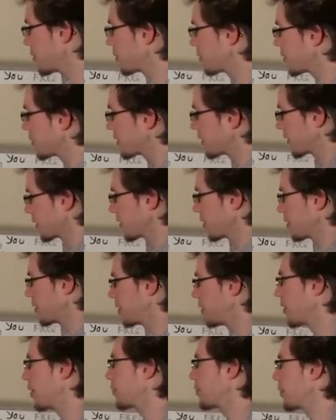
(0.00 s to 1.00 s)
the whole thing
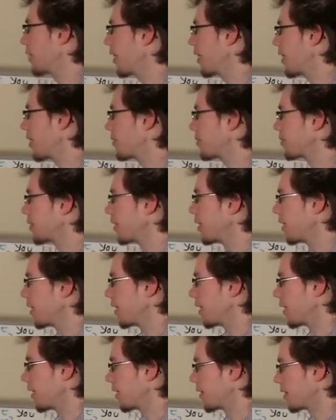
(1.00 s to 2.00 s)
going on. We have
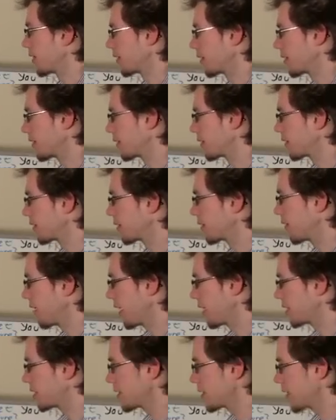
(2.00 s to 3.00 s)
our
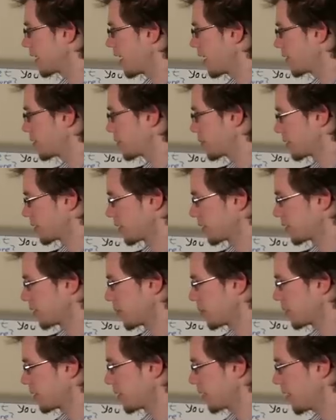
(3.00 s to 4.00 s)
grand staff with our
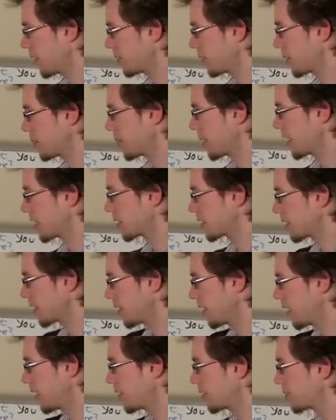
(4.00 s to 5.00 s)
treble clef, our bass
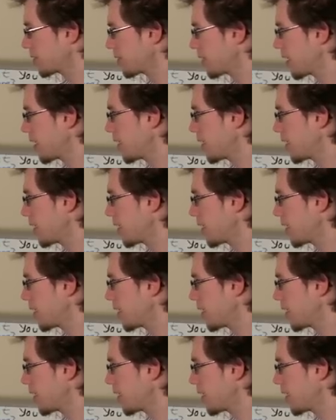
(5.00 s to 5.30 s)
clef.